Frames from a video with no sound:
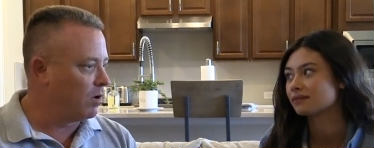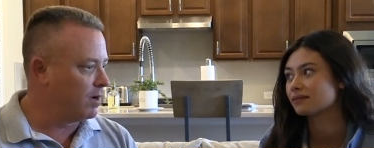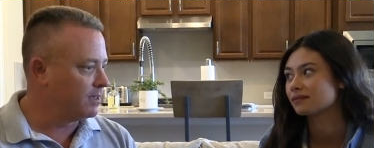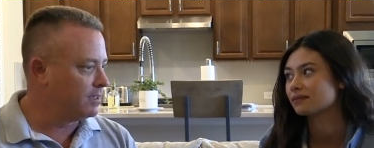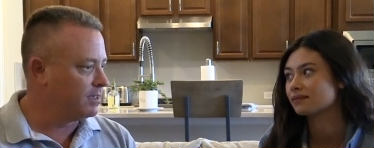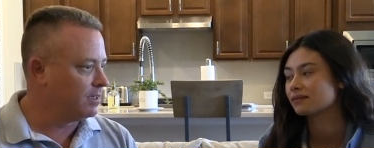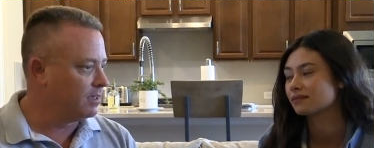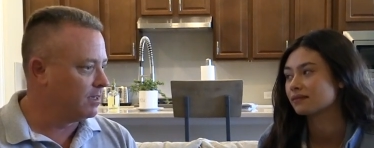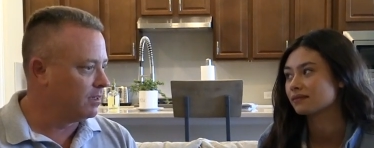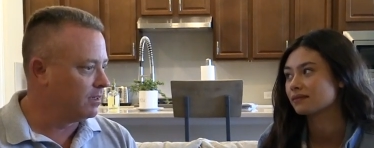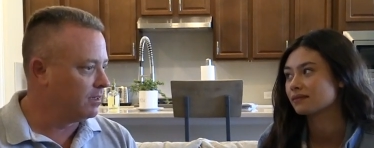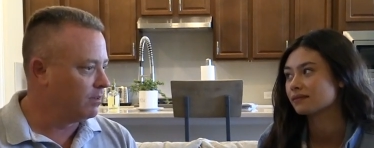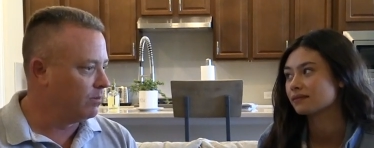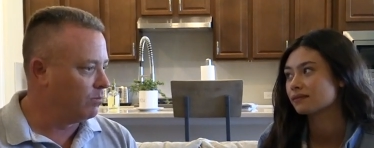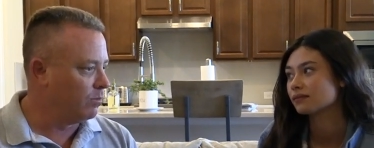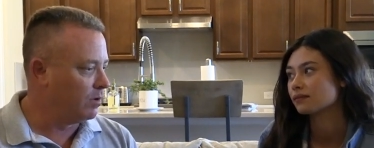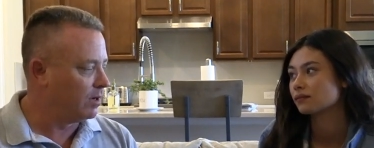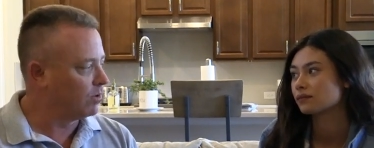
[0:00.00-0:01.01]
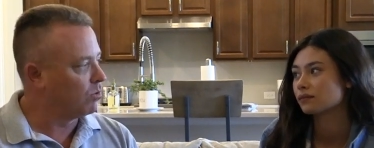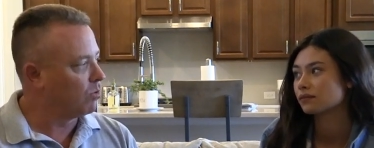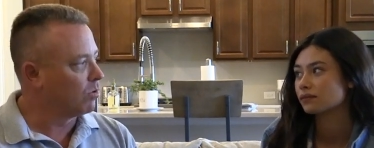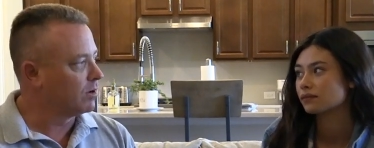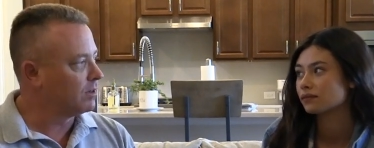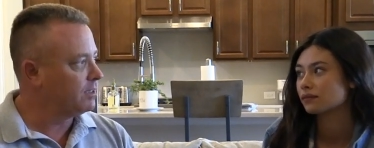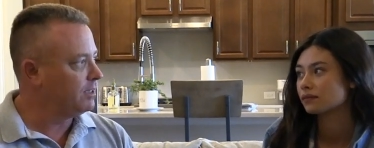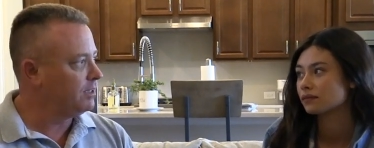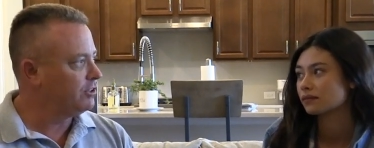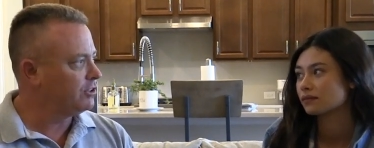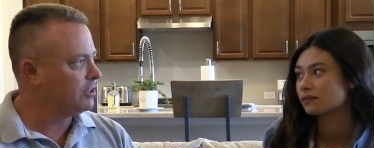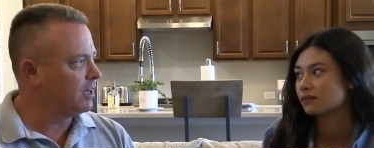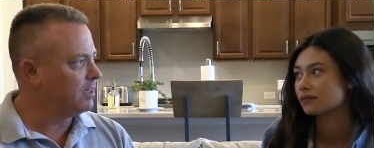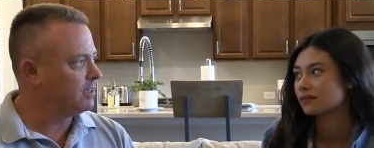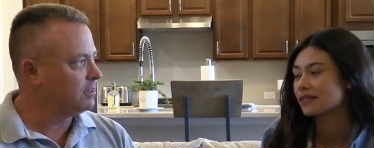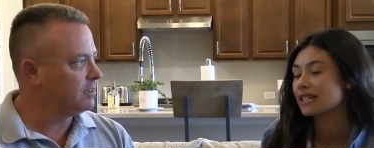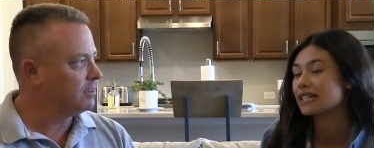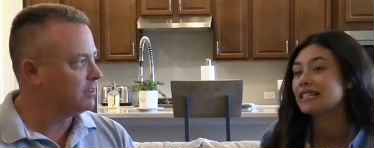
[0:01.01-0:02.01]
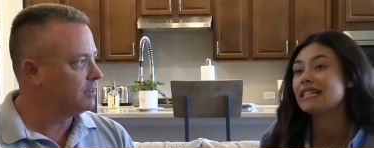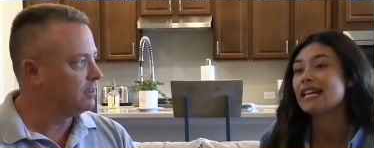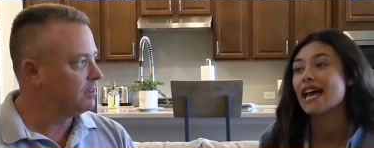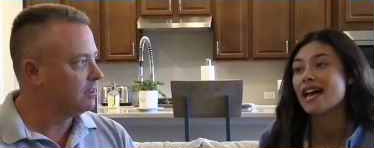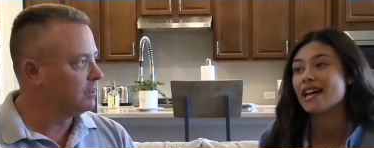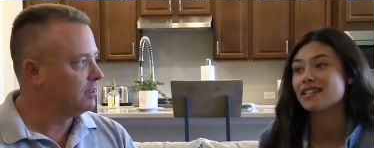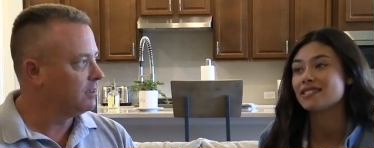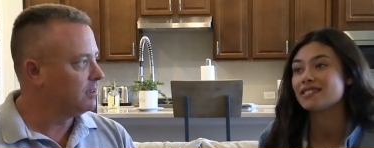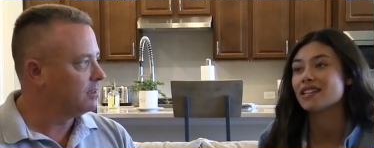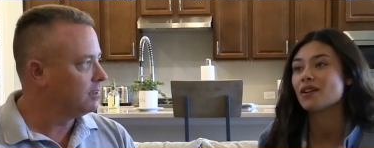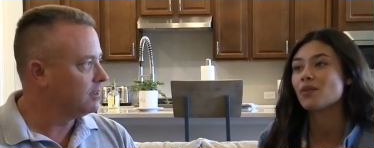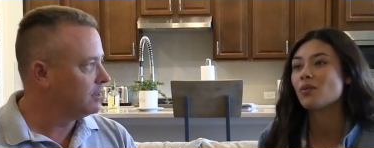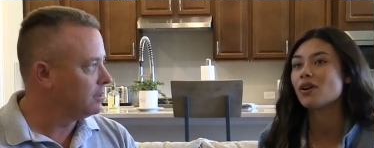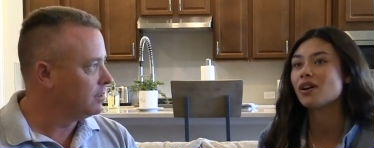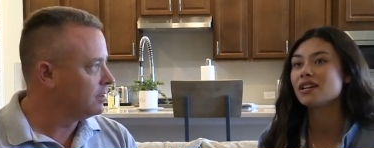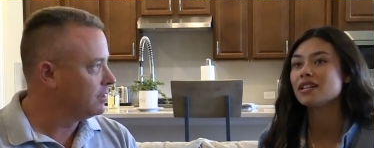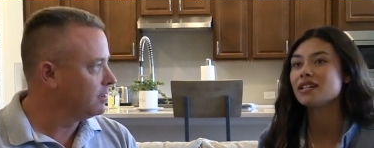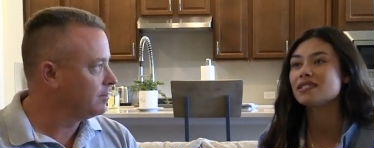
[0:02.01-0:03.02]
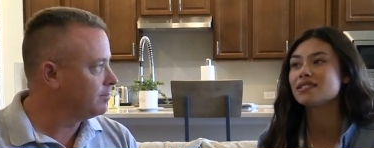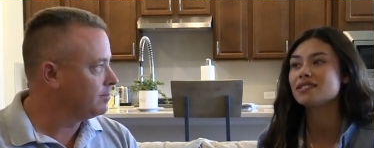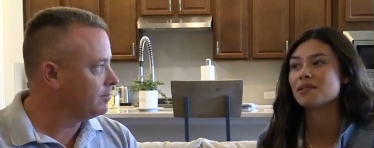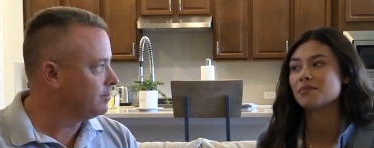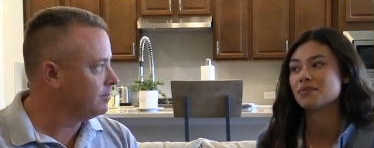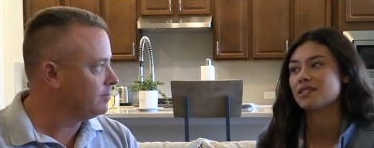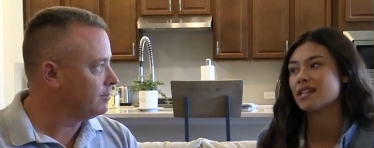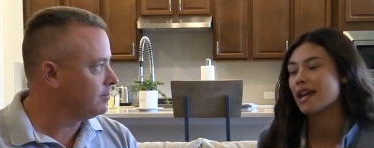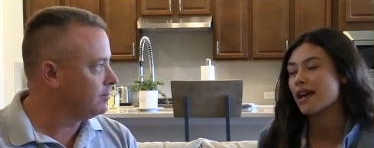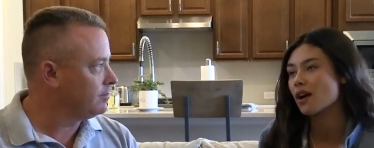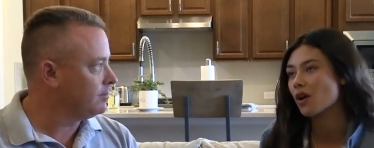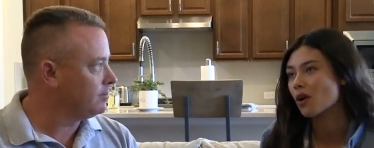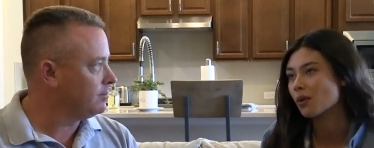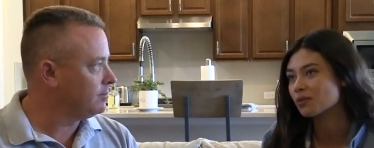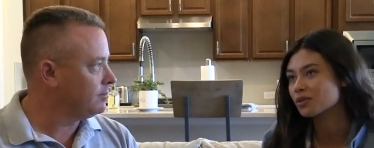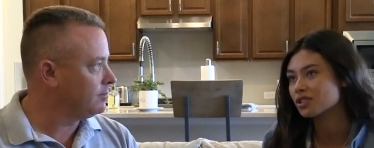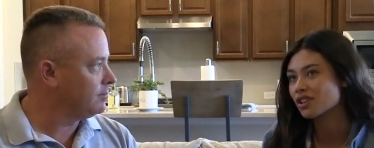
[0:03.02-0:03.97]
Speaker 1: wanted what quarantine shots?
Speaker 2: Yes, they wanted some stay-at-home